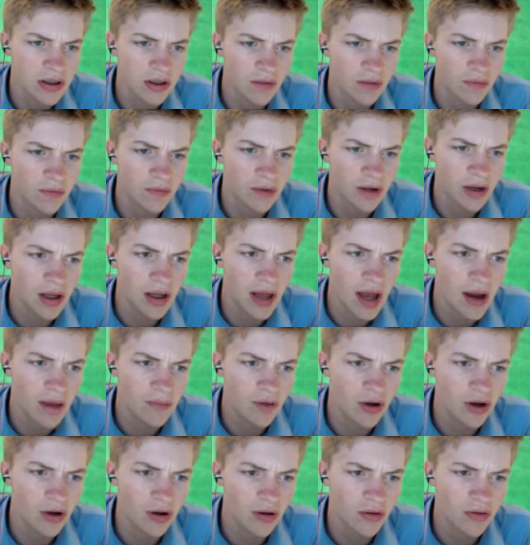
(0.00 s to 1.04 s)
I'm really
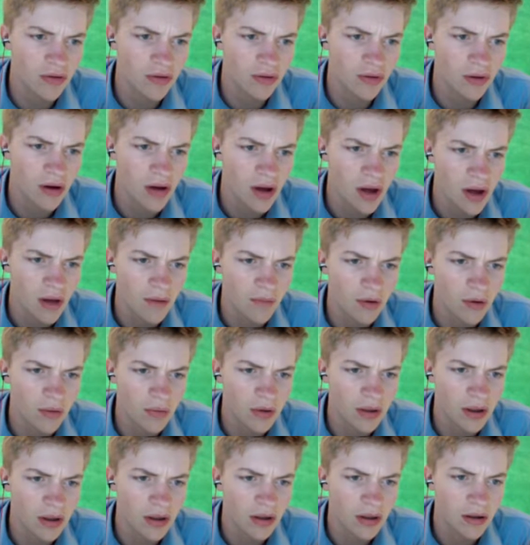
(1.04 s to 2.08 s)
hammering on the door,
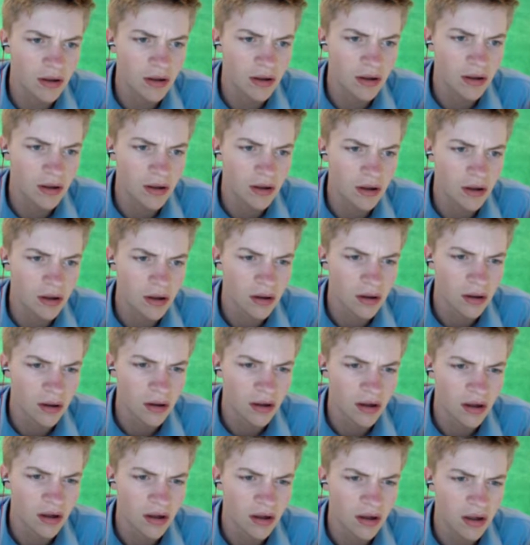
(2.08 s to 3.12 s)
probably not
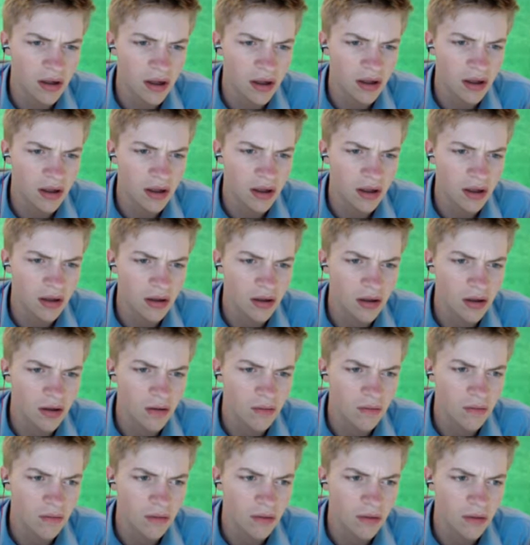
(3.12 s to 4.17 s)
taking no
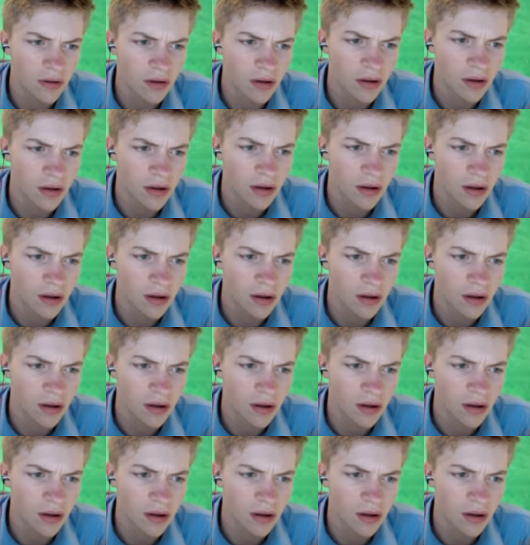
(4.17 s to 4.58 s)
for a knock.